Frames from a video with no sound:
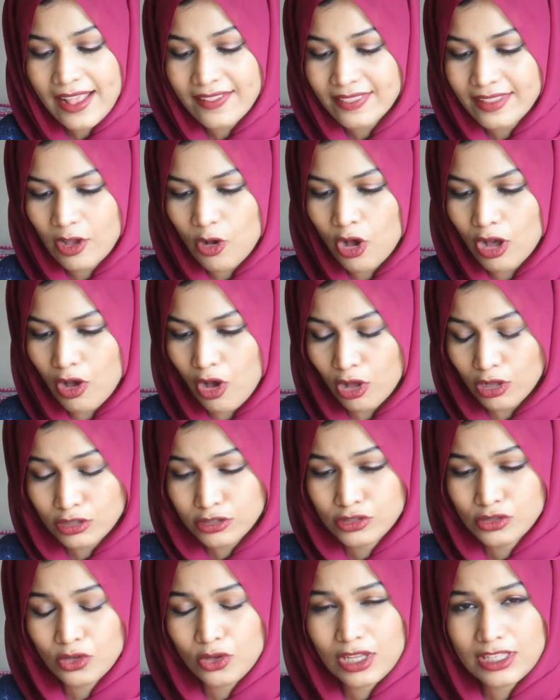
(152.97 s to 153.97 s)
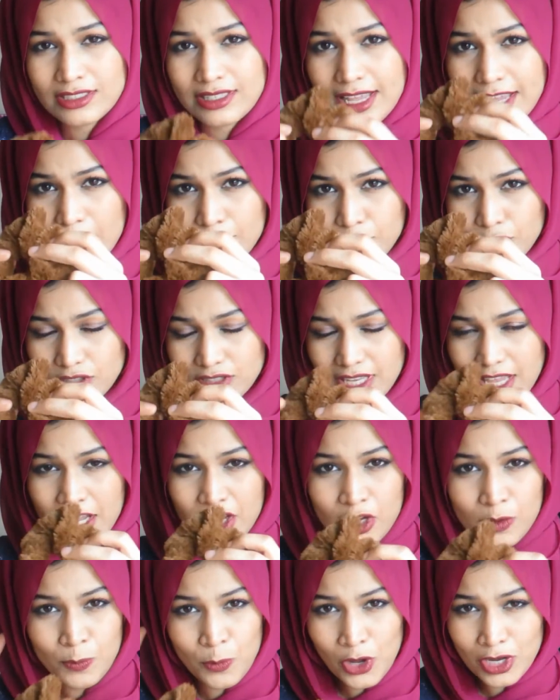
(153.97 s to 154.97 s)
And also it's like if you
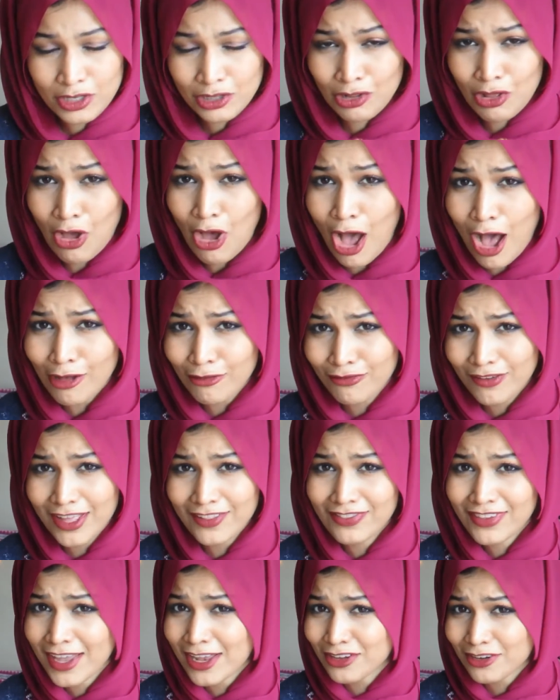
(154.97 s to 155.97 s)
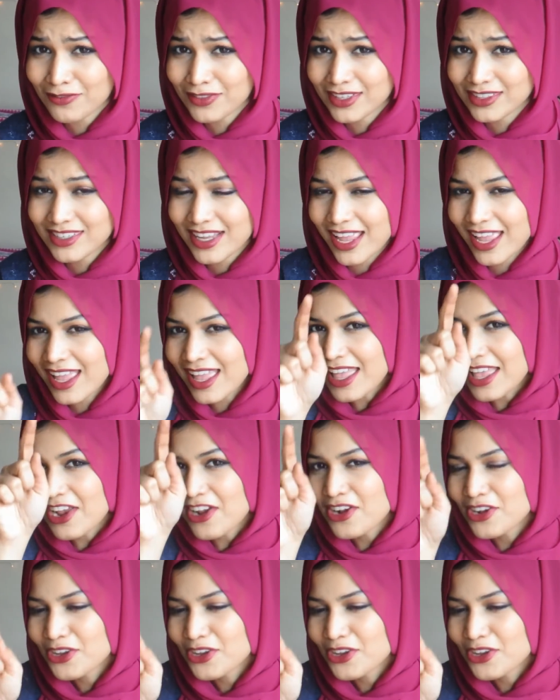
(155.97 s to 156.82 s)
take your ponytail off at the end of the day,